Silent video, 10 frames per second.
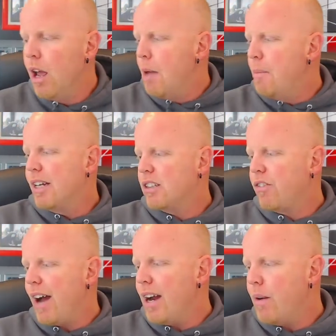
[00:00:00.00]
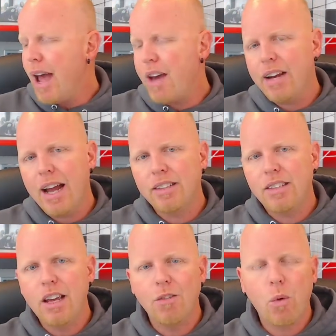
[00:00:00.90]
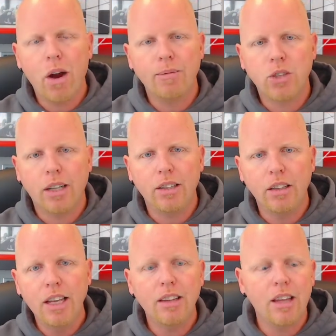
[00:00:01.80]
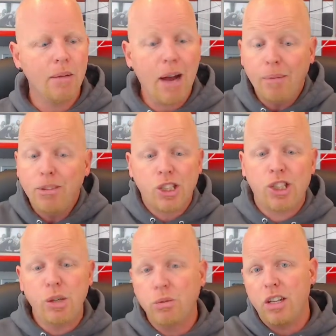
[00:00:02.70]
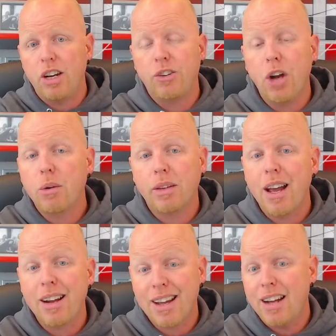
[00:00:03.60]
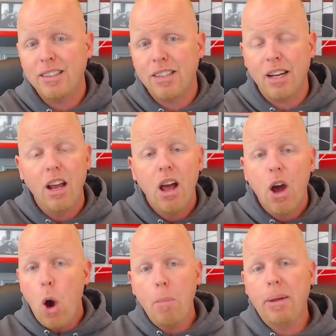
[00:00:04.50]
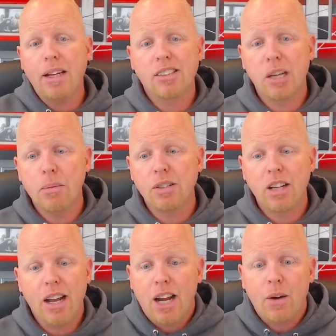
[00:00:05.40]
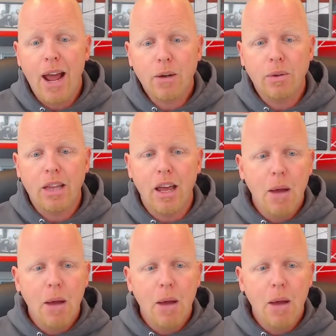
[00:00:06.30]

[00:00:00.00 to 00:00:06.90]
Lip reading: Because if I don't have an idea of where I'm trying to lead them, I'm just shooting in the dark with content, hoping that someone's going to interact with it.